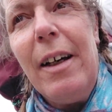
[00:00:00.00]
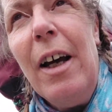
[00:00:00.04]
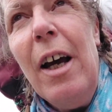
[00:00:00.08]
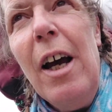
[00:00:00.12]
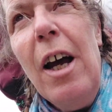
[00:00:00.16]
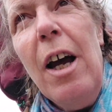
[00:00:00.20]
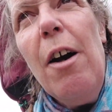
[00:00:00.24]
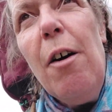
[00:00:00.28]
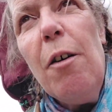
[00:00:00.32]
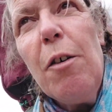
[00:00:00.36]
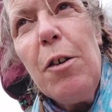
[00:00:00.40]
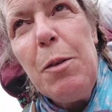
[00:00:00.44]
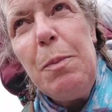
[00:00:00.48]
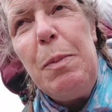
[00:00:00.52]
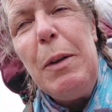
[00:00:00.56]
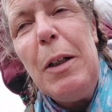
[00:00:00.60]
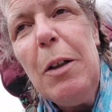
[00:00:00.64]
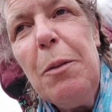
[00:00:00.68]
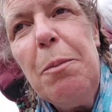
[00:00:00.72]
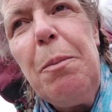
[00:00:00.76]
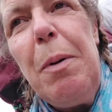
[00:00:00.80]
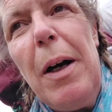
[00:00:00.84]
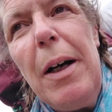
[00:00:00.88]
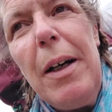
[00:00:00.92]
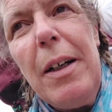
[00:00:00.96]
It was
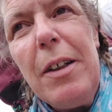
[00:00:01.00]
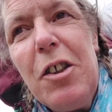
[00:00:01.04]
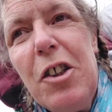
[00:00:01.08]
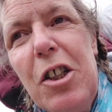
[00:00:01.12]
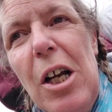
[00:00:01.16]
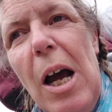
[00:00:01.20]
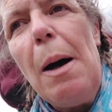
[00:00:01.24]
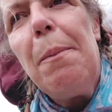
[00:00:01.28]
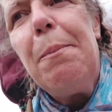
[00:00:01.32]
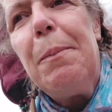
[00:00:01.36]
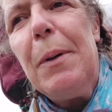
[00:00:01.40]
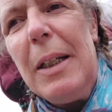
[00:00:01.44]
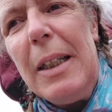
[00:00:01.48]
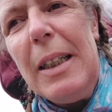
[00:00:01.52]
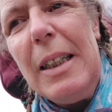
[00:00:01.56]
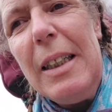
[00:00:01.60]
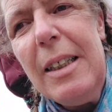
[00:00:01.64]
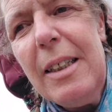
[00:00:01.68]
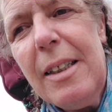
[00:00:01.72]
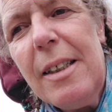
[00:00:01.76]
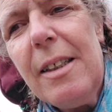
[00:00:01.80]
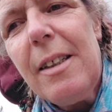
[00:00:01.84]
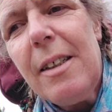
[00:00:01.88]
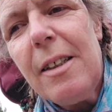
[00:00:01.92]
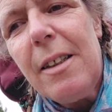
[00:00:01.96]
built by a
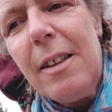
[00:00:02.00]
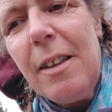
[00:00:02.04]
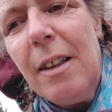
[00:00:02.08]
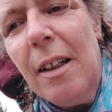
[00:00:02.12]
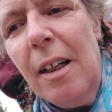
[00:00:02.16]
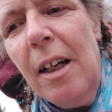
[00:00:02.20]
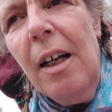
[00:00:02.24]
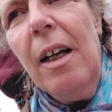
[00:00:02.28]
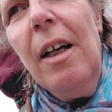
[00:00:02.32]
Japanese